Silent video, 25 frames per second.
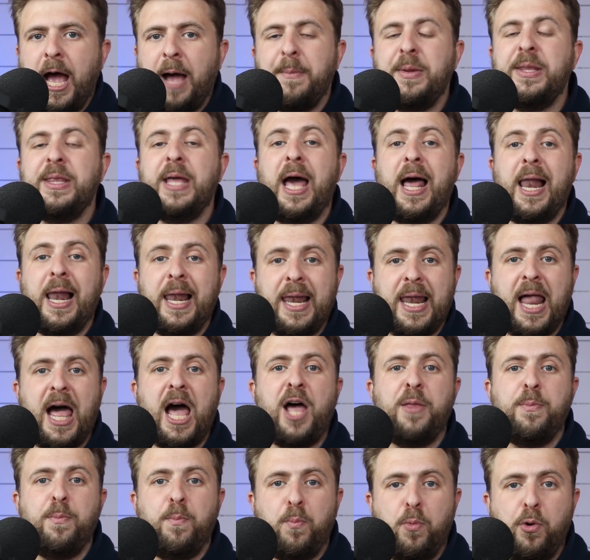I mean, a
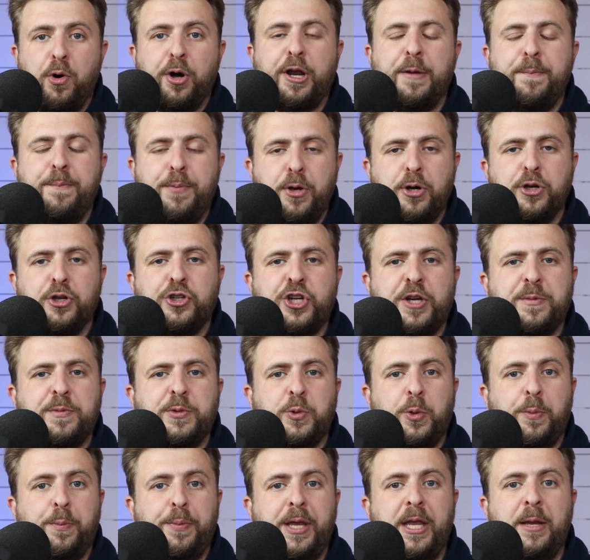lot more computer
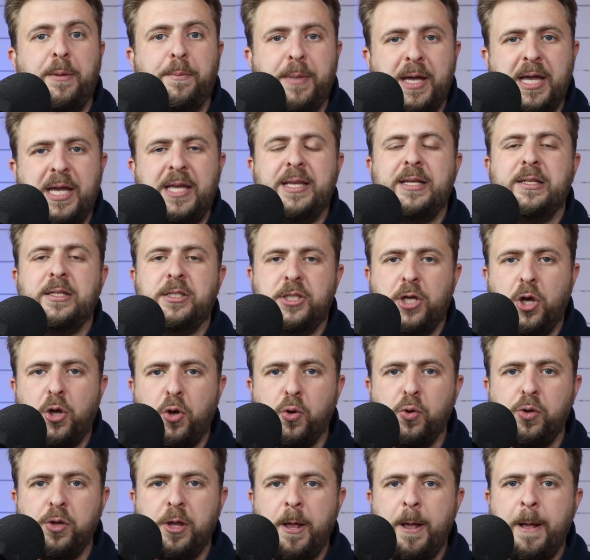chips were being made and
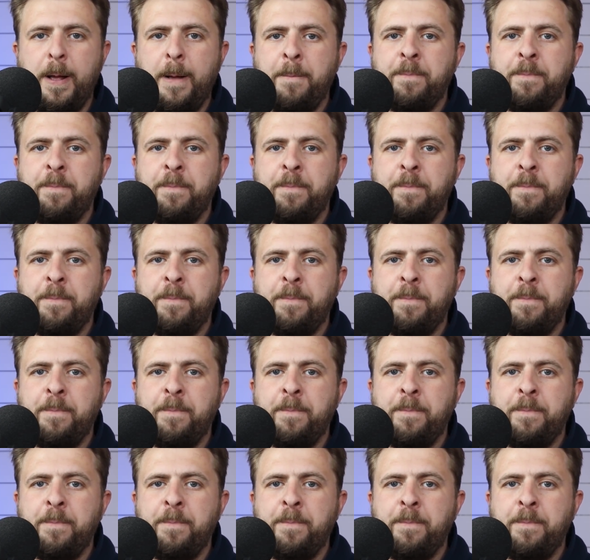sold.